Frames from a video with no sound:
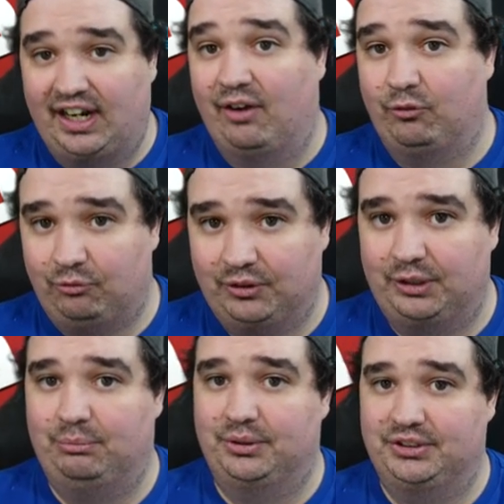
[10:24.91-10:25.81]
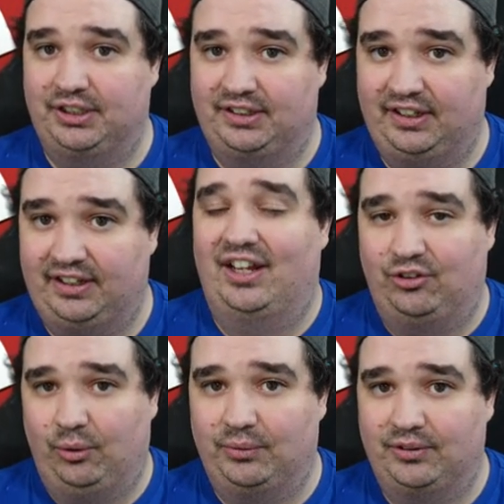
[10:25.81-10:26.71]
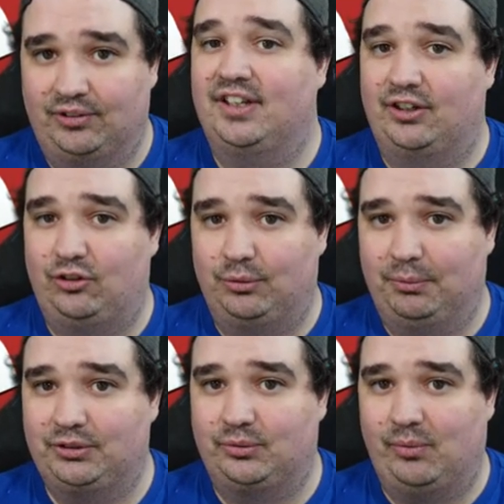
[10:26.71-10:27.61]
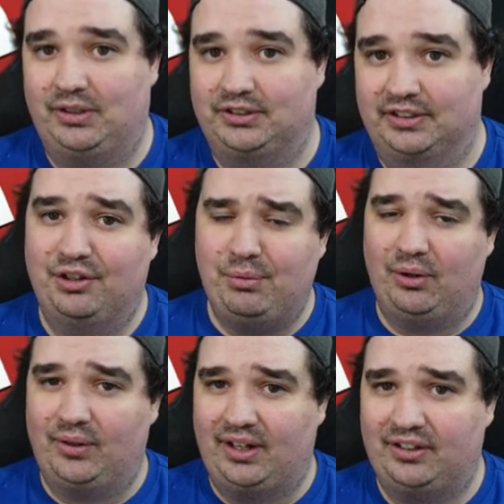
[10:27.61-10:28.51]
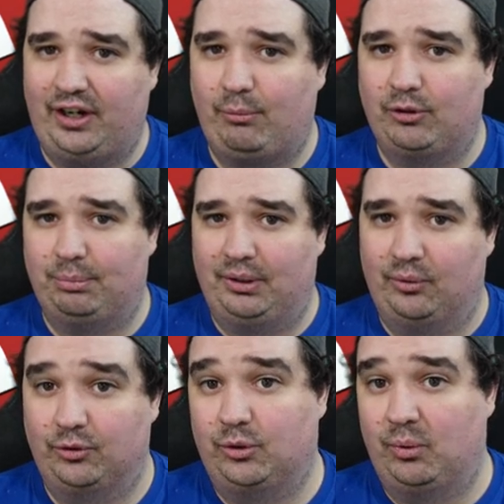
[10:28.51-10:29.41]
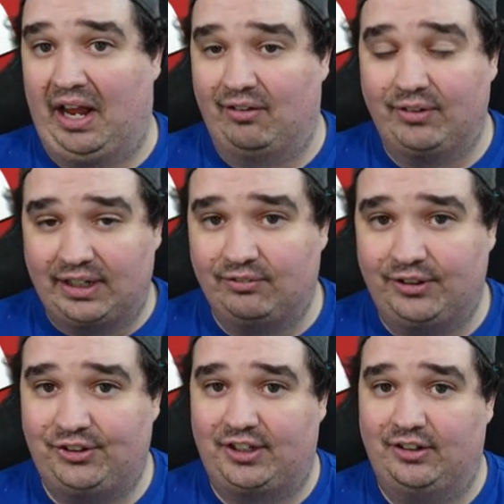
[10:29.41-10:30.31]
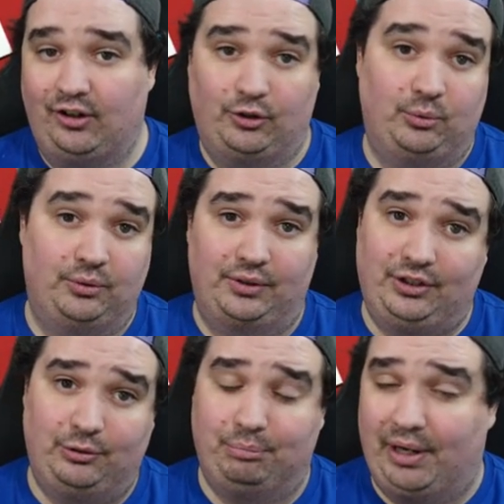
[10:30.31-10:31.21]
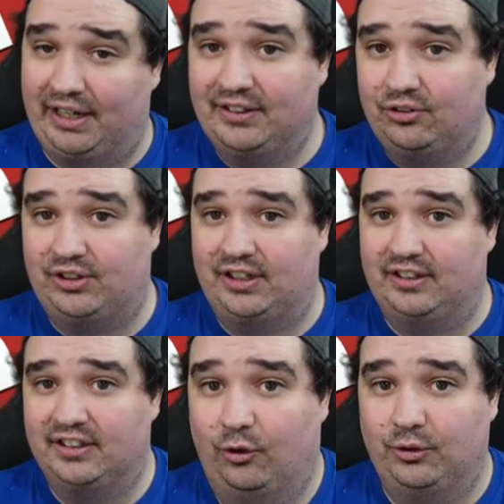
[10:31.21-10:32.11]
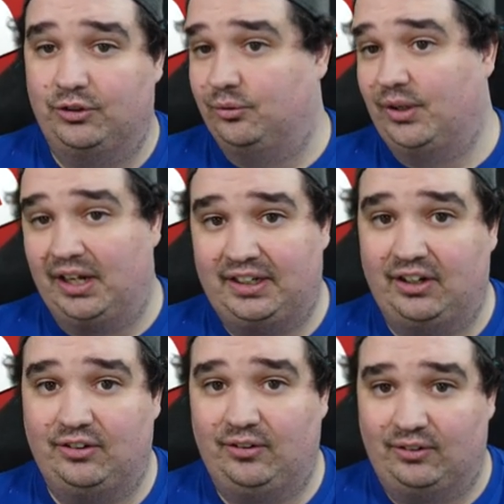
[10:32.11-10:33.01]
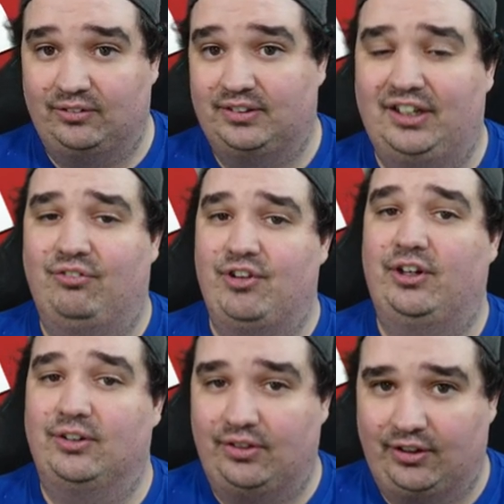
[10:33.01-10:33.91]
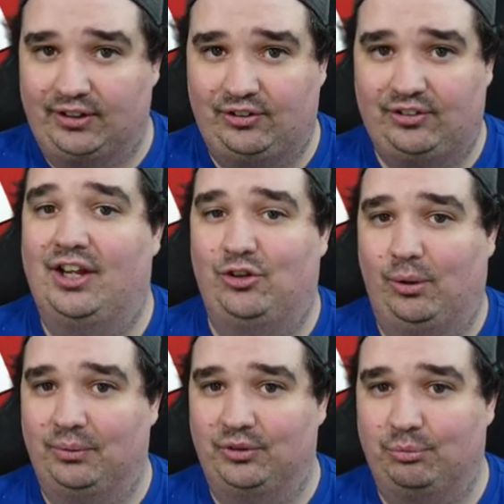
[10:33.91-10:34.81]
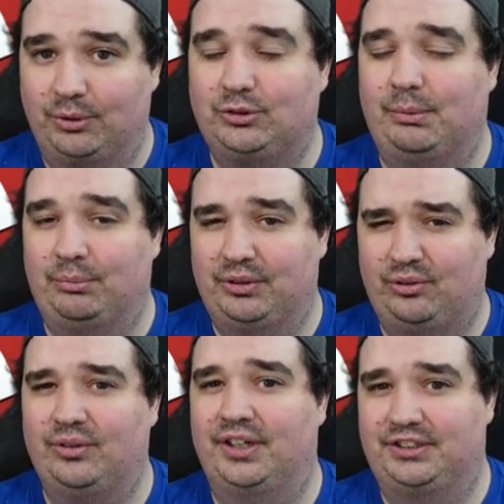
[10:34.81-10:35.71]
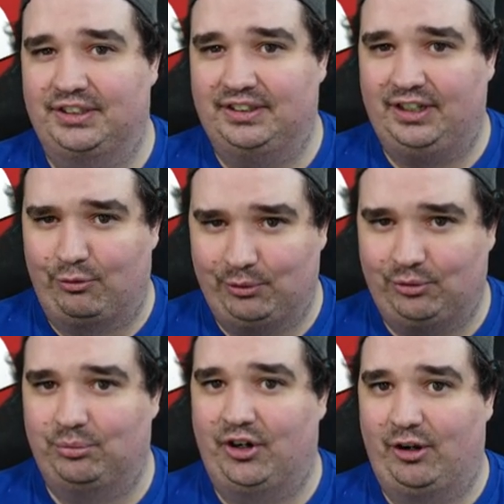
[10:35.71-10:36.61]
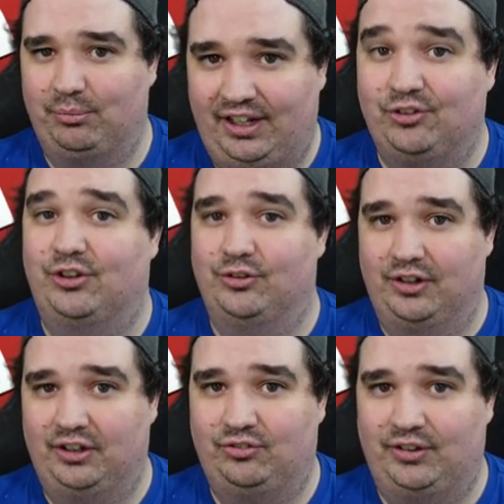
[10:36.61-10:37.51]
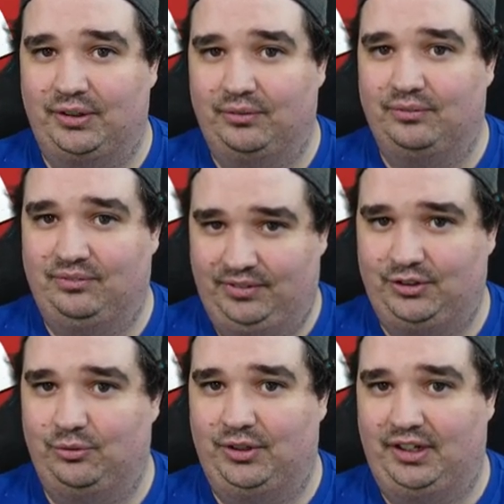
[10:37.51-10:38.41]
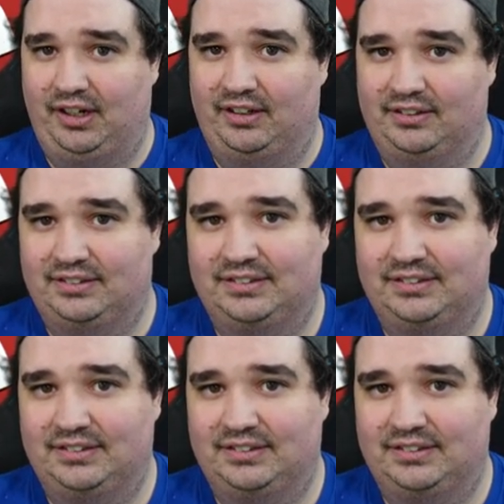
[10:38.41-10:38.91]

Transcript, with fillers: I would really appreciate that. As always, thank you so much for watching. Let me know down in the comments below, do you have any of this gear? Are you looking to buy this gear? Or do you not care at all? I'd love to hear your thoughts. As always, please remember to like, share, comment, and subscribe. I'll see you in the next video, and you take care.